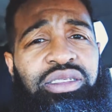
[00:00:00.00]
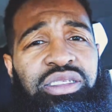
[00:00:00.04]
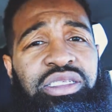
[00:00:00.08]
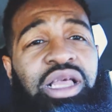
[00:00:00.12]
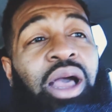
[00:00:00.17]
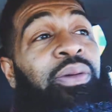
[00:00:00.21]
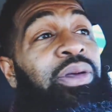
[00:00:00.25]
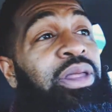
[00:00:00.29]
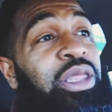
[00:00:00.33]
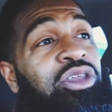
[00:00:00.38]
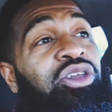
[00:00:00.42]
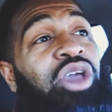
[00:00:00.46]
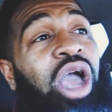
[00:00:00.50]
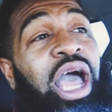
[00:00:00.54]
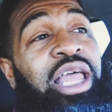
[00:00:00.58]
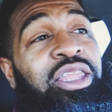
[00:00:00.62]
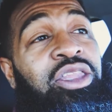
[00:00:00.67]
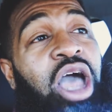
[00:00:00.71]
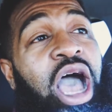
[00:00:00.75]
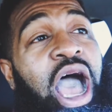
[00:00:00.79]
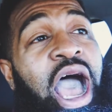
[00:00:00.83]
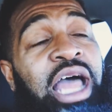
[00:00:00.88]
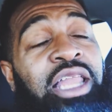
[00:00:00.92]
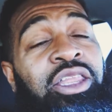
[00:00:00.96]
i mean i,
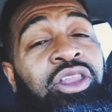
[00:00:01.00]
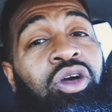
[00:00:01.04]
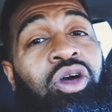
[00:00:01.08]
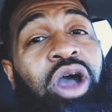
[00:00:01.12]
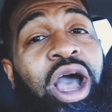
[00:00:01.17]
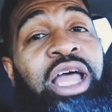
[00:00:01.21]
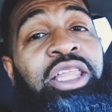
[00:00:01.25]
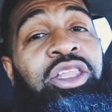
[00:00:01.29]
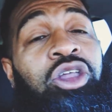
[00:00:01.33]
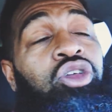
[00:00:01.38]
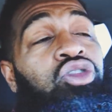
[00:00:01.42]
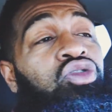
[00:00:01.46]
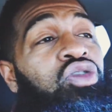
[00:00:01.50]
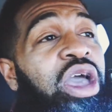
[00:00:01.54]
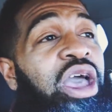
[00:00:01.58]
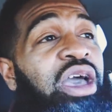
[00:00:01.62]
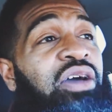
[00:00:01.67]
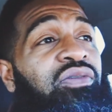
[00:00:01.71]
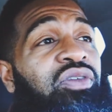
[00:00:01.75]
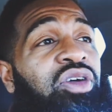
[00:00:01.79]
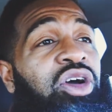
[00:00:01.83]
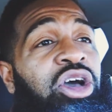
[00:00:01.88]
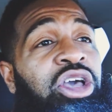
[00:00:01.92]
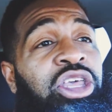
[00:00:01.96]
I know i know you
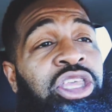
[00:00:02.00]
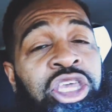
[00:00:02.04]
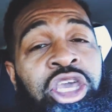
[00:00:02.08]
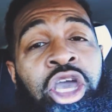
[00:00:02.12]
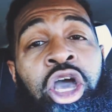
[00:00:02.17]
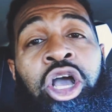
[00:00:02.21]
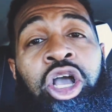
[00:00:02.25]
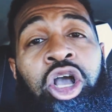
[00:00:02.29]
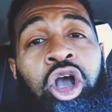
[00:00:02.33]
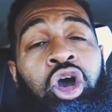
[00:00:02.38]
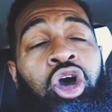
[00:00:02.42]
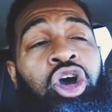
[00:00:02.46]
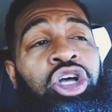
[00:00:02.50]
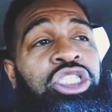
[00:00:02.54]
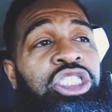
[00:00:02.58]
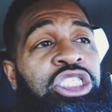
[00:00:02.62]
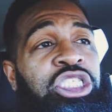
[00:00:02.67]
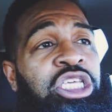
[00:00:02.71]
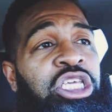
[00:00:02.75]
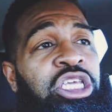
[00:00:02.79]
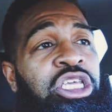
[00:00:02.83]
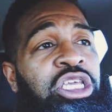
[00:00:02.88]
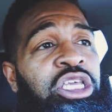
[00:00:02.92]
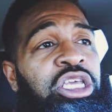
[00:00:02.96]
have a young
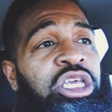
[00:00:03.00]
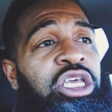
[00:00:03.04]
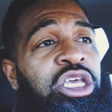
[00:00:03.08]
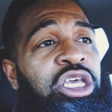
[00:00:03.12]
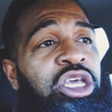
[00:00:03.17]
auntie